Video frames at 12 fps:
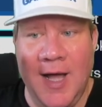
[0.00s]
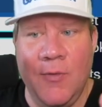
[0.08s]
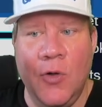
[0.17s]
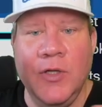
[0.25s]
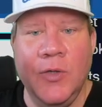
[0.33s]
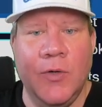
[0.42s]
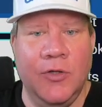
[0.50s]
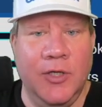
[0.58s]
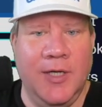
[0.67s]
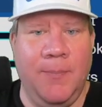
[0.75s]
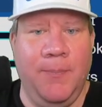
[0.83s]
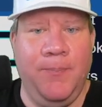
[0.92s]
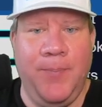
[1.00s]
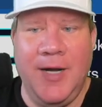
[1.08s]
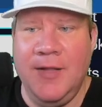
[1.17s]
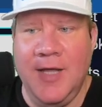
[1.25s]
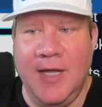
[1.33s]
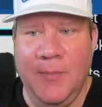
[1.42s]
I only want to look at Bet
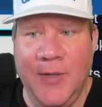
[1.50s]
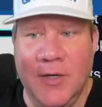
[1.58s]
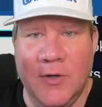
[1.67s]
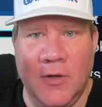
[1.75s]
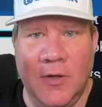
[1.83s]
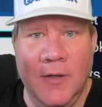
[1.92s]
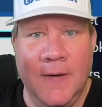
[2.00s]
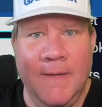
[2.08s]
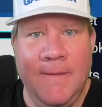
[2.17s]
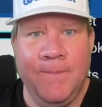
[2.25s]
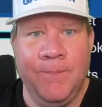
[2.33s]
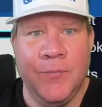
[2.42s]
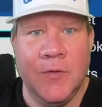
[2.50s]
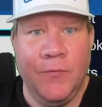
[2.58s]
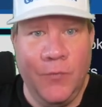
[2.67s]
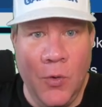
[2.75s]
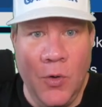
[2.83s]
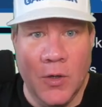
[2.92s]
Online and Pinnacle
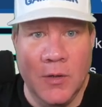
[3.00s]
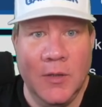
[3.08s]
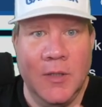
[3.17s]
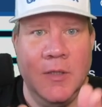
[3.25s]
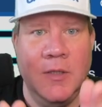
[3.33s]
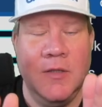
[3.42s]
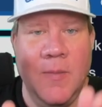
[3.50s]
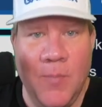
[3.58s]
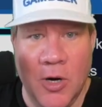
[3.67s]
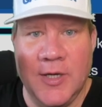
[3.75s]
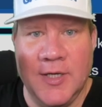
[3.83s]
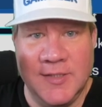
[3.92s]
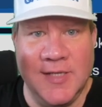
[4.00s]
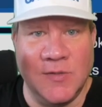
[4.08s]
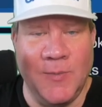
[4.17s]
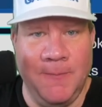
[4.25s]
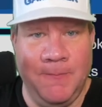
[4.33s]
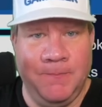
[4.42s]
for the market
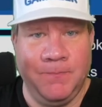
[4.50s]
assessment.